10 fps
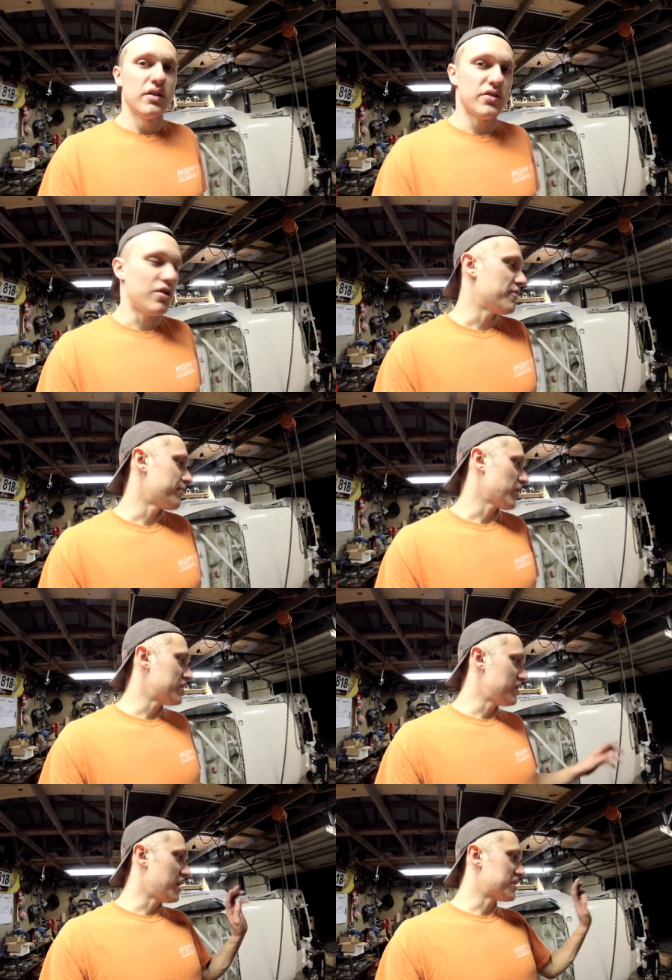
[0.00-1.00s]
So
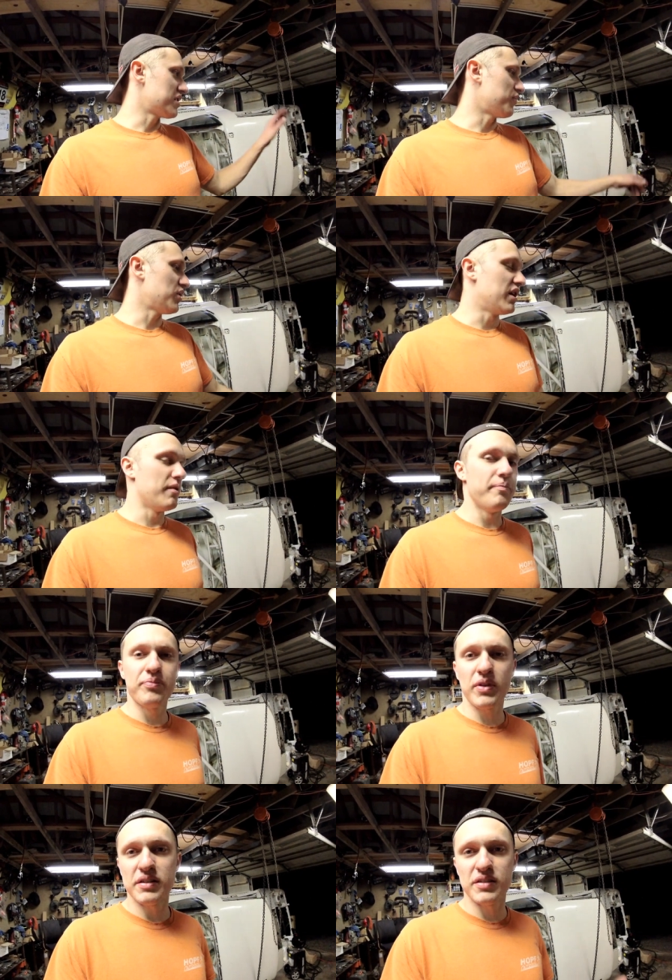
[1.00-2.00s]
I sent that stuff with him.
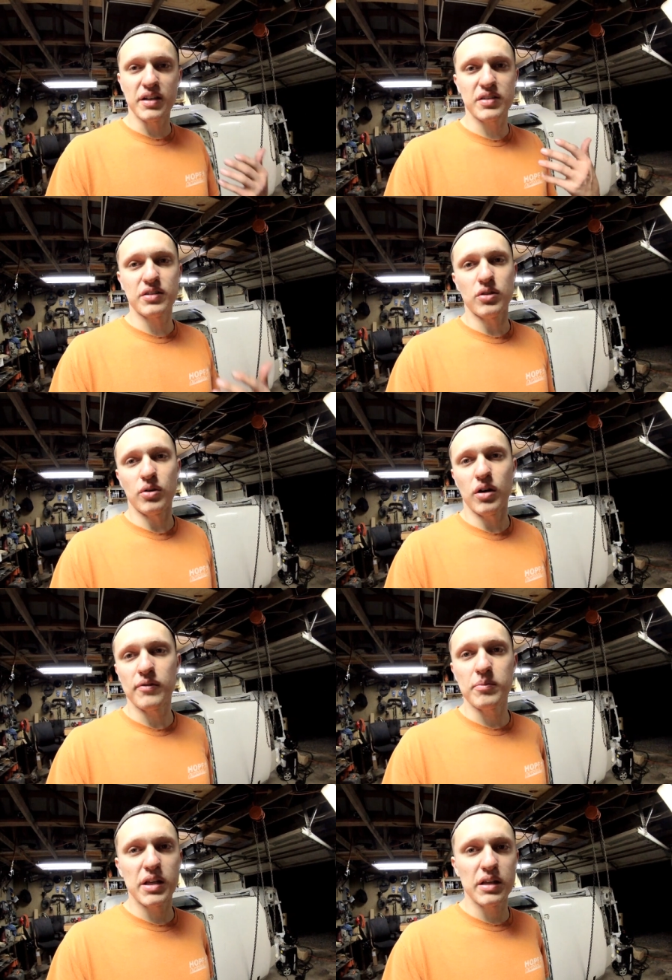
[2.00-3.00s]
Takes a good load
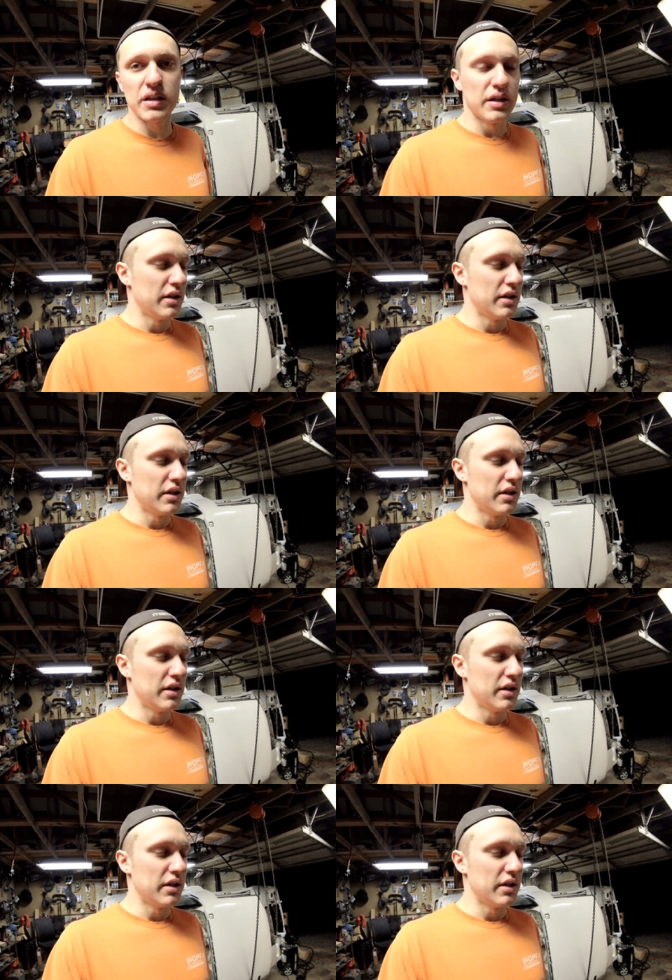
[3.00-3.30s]
off of me.